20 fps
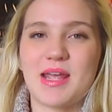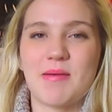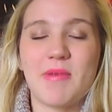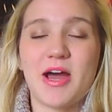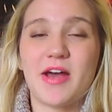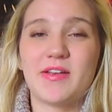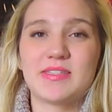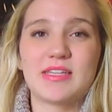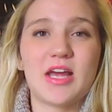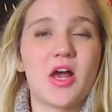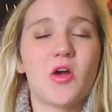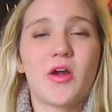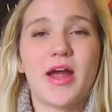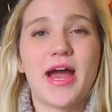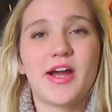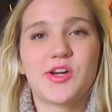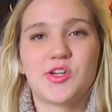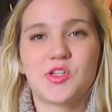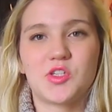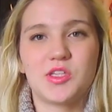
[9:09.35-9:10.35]
And Miles Teller
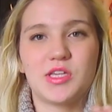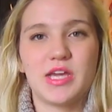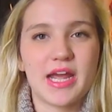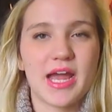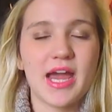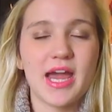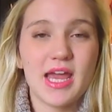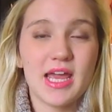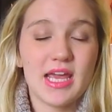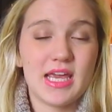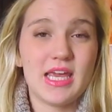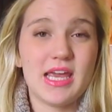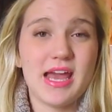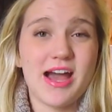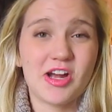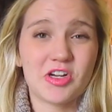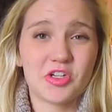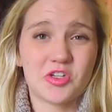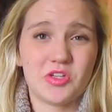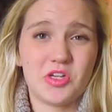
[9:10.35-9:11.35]
he
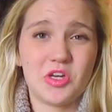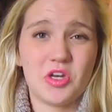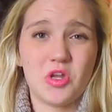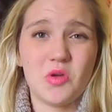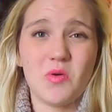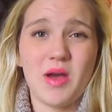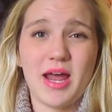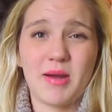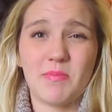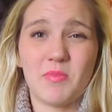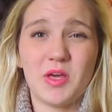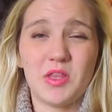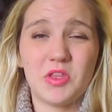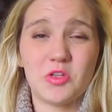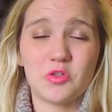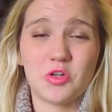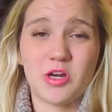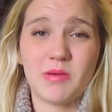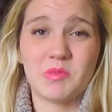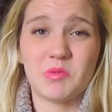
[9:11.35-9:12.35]
actually knew how to play the
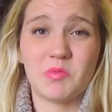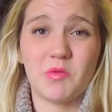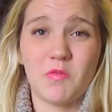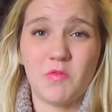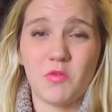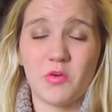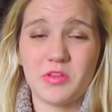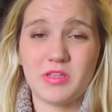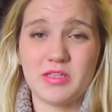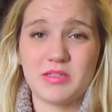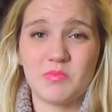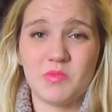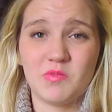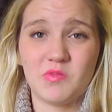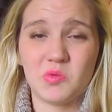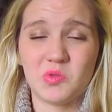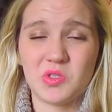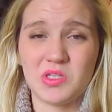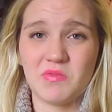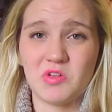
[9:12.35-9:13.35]
drums before this
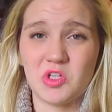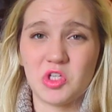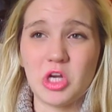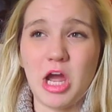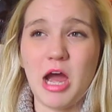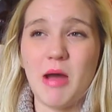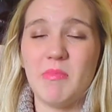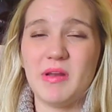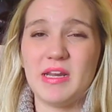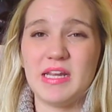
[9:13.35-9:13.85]
movie was even shot,